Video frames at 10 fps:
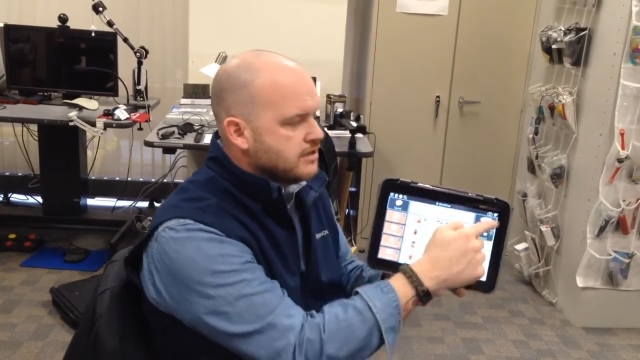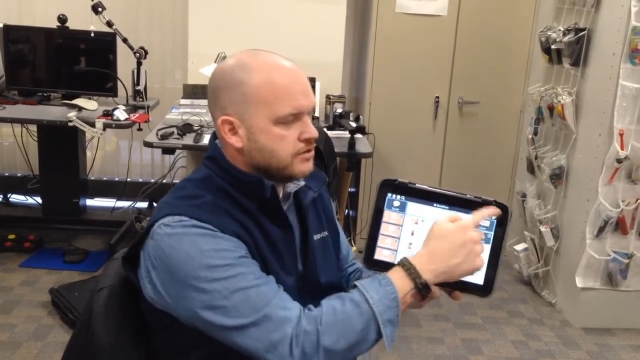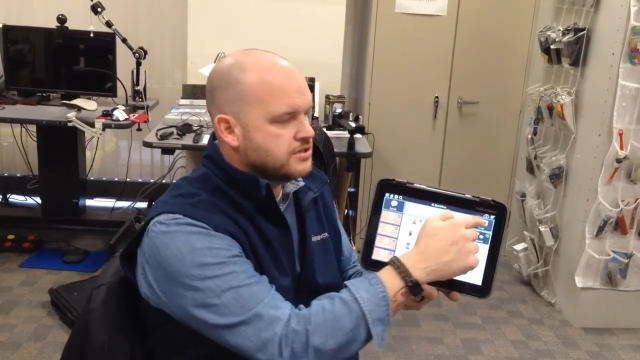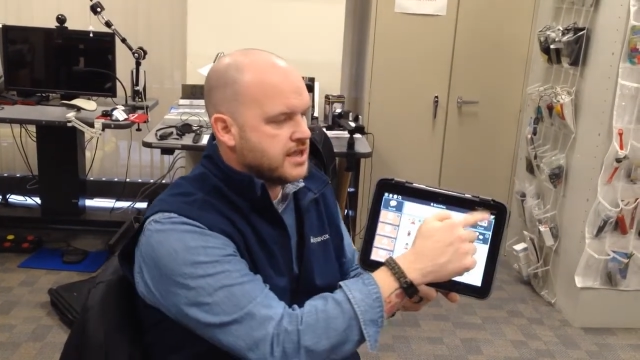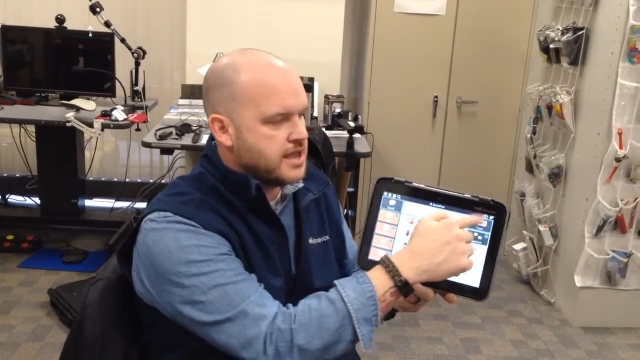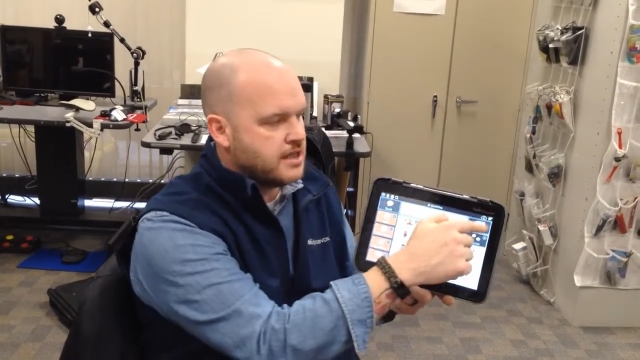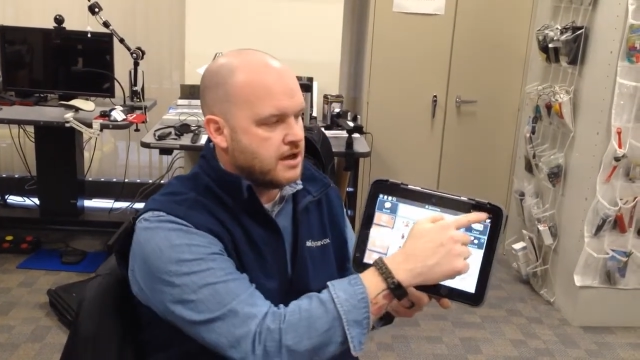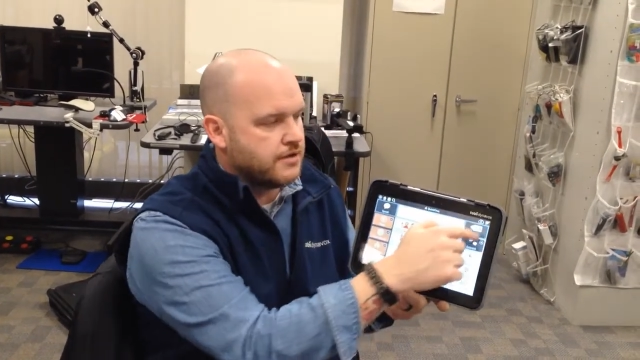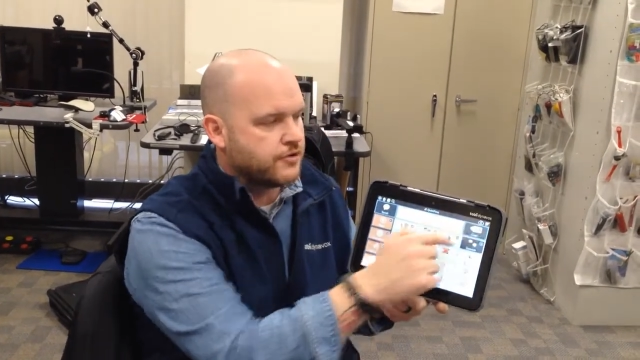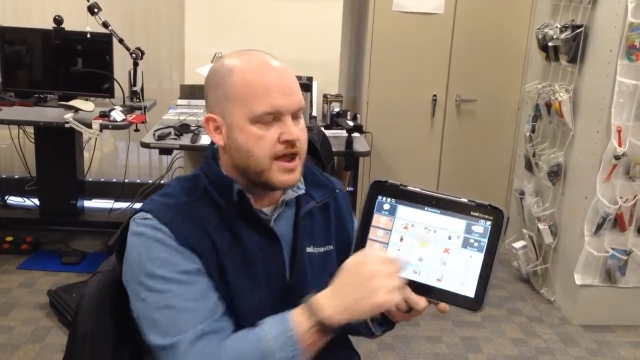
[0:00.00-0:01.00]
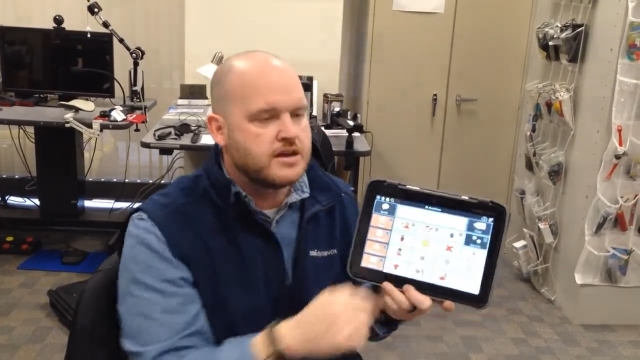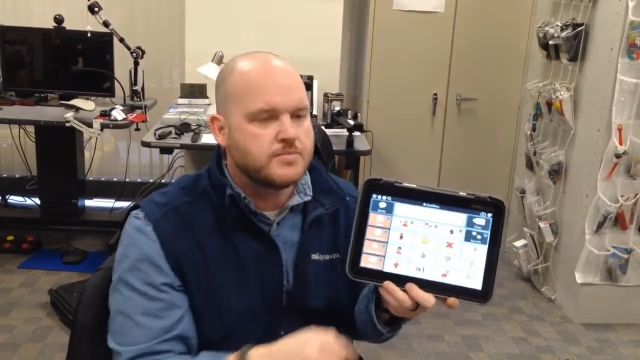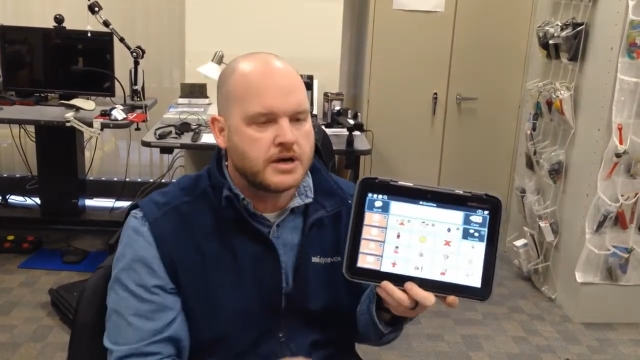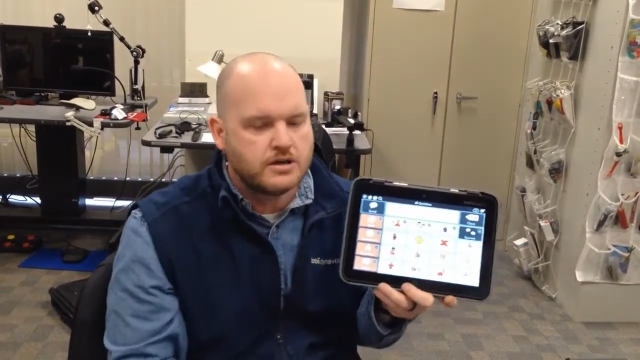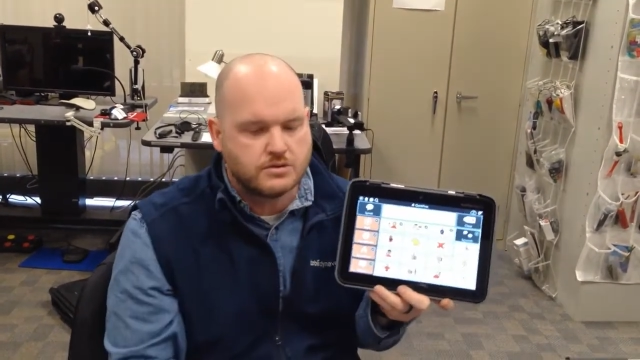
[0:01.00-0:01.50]
There's for
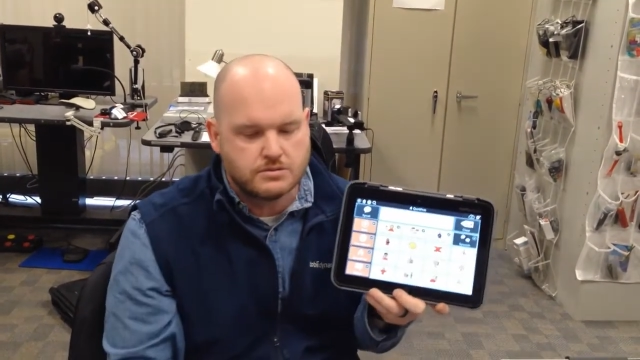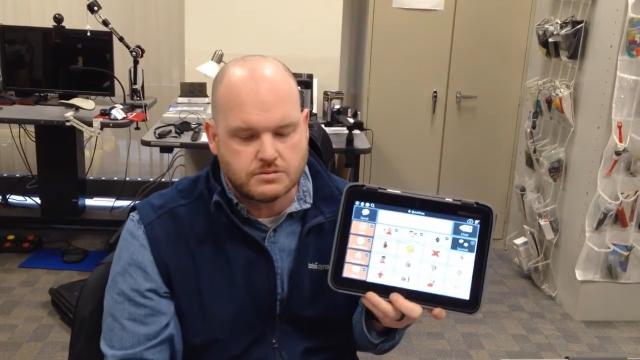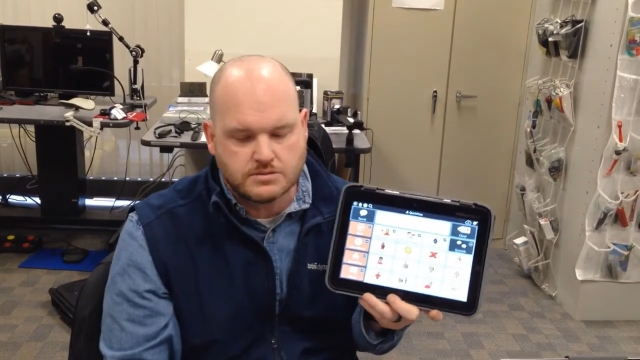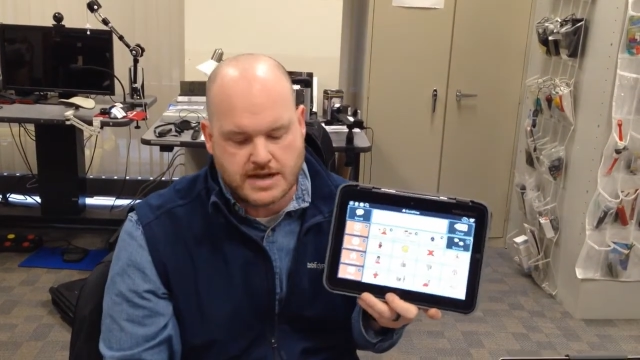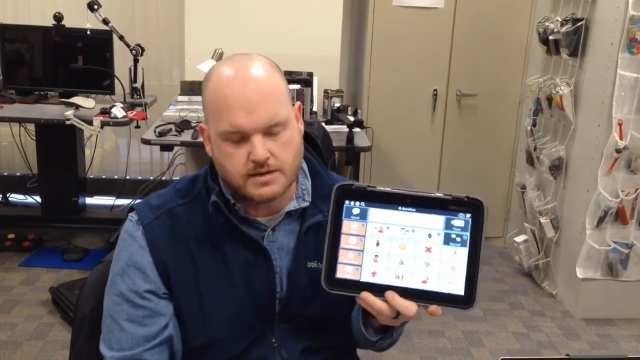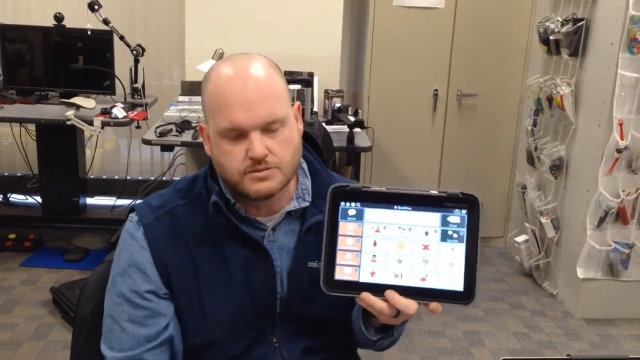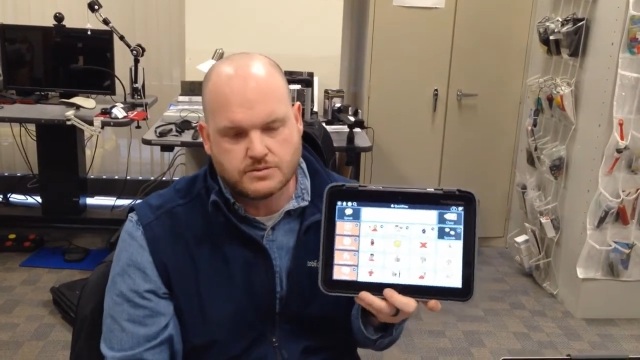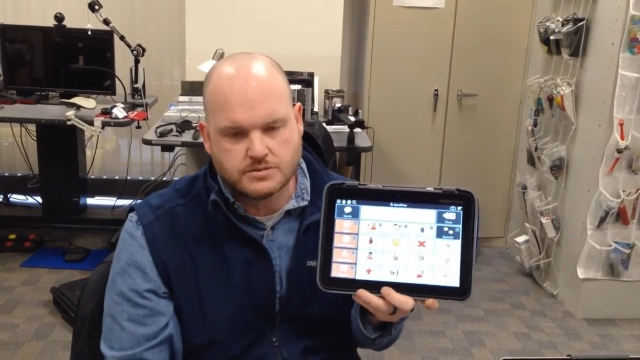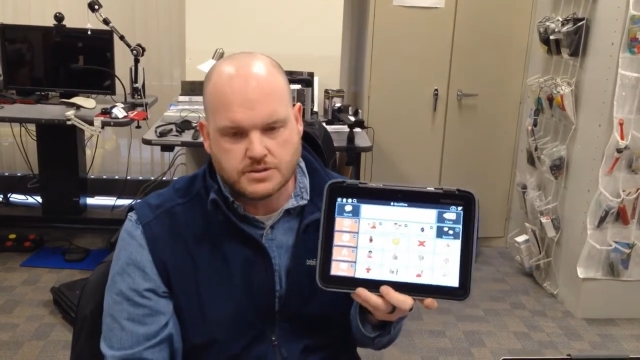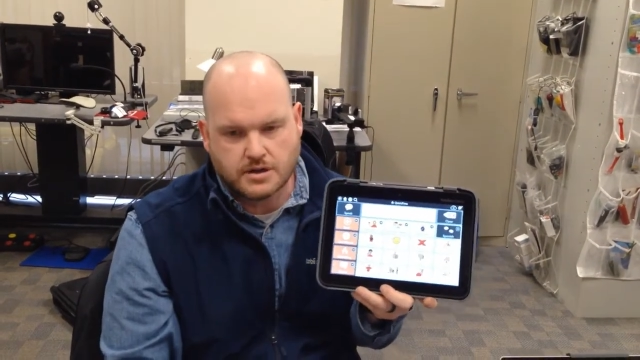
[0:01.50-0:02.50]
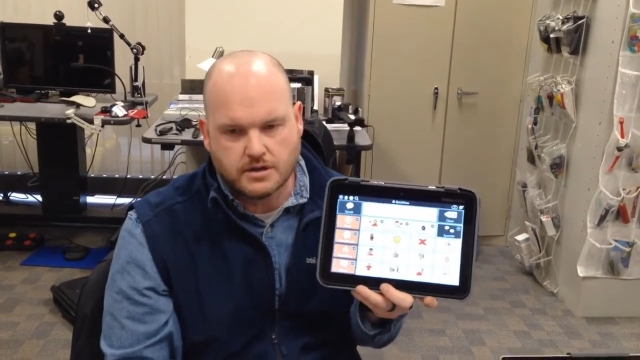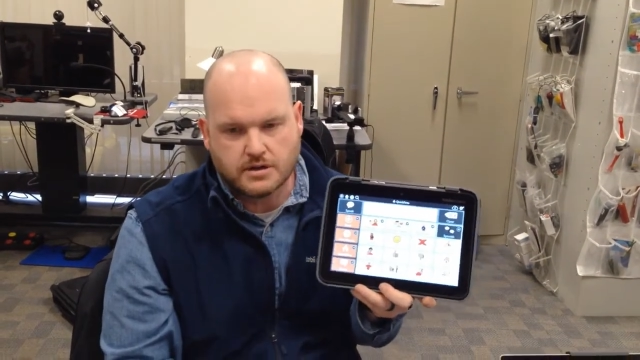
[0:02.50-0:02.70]
anybody who downloads